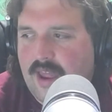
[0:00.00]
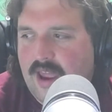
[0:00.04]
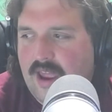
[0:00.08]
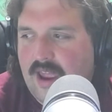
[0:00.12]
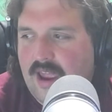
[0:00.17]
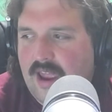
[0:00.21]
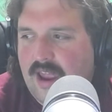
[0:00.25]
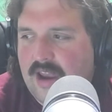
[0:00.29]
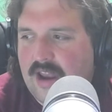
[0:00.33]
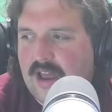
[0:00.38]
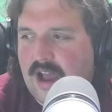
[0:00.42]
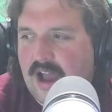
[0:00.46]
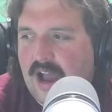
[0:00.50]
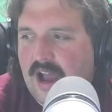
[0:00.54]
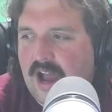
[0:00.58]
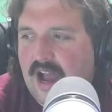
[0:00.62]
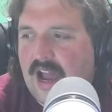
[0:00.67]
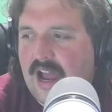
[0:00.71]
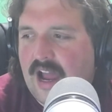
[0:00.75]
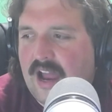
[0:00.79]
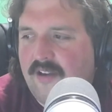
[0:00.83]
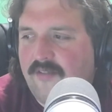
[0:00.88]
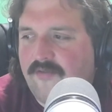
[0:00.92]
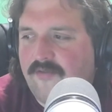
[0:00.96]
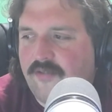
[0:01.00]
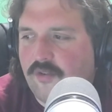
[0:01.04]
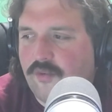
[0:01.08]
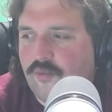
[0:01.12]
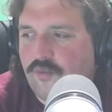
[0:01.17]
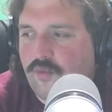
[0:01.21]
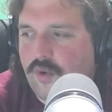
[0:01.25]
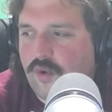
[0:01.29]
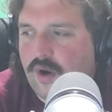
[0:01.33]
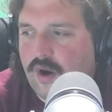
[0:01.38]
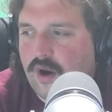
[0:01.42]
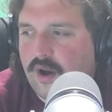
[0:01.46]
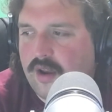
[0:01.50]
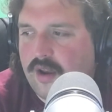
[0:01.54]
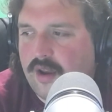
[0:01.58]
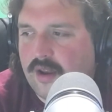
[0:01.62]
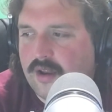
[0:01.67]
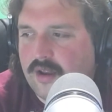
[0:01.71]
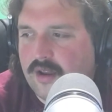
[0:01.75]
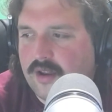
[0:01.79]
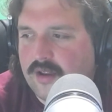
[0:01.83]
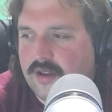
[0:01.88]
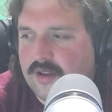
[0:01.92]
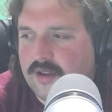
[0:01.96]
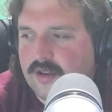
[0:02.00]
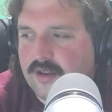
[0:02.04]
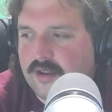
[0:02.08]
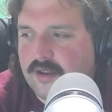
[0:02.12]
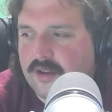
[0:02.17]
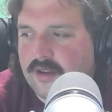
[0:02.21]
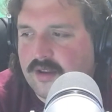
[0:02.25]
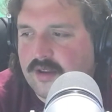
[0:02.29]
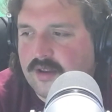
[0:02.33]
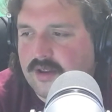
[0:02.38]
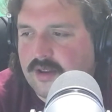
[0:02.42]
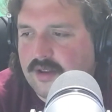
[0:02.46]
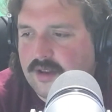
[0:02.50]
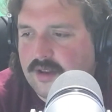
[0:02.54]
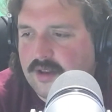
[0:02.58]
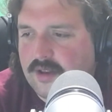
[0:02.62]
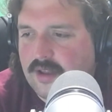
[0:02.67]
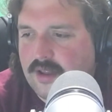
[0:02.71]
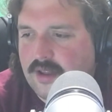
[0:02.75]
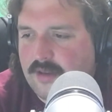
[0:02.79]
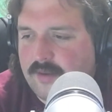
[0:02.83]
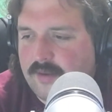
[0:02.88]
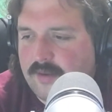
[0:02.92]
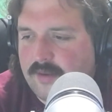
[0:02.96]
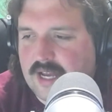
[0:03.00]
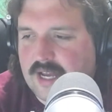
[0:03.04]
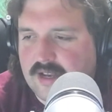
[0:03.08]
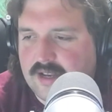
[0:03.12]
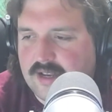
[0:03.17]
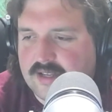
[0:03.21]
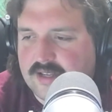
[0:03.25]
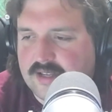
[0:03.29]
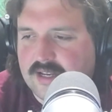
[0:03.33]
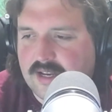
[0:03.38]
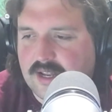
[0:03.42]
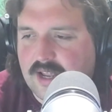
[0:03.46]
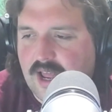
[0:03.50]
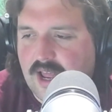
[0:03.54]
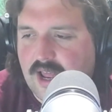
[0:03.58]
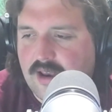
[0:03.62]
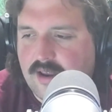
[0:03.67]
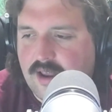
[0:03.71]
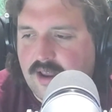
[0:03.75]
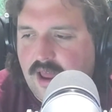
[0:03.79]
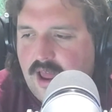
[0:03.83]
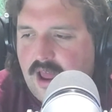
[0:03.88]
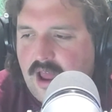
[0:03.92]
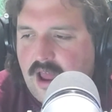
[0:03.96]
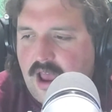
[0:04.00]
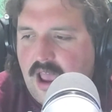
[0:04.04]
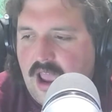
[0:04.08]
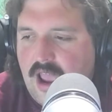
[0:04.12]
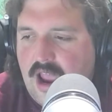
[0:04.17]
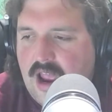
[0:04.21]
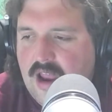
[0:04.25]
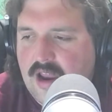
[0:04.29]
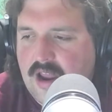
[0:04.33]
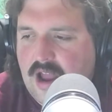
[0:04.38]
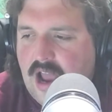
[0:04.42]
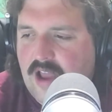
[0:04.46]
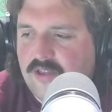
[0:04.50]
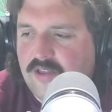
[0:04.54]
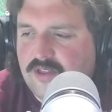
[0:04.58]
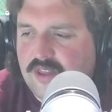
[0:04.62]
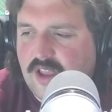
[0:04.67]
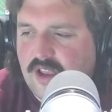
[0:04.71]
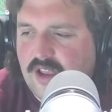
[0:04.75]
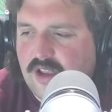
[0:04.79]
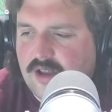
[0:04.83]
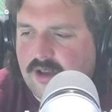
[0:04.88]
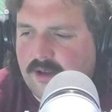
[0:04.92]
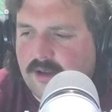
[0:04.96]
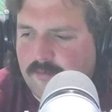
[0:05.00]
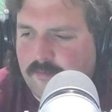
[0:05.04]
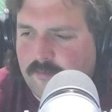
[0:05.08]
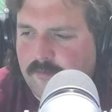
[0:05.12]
And I, for one, am excited to see it again. And I think